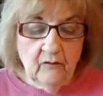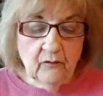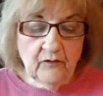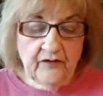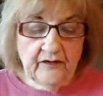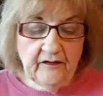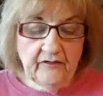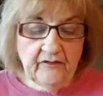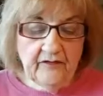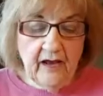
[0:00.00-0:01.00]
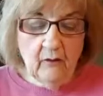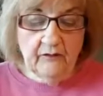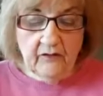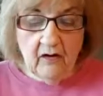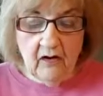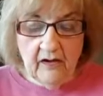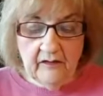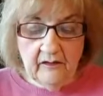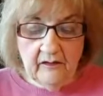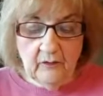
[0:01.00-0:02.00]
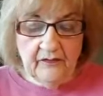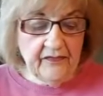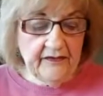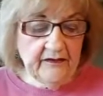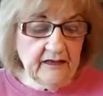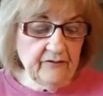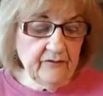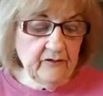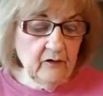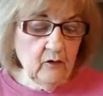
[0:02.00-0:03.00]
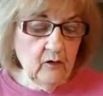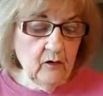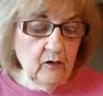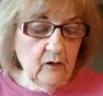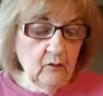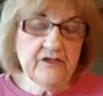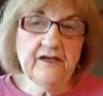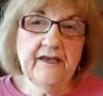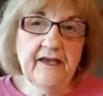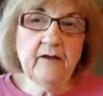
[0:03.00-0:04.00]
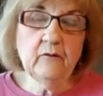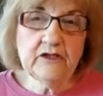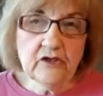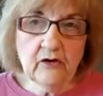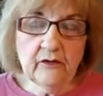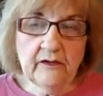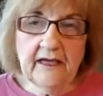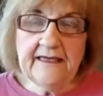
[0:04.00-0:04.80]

For sickness now is gone, with nothing left which it can return.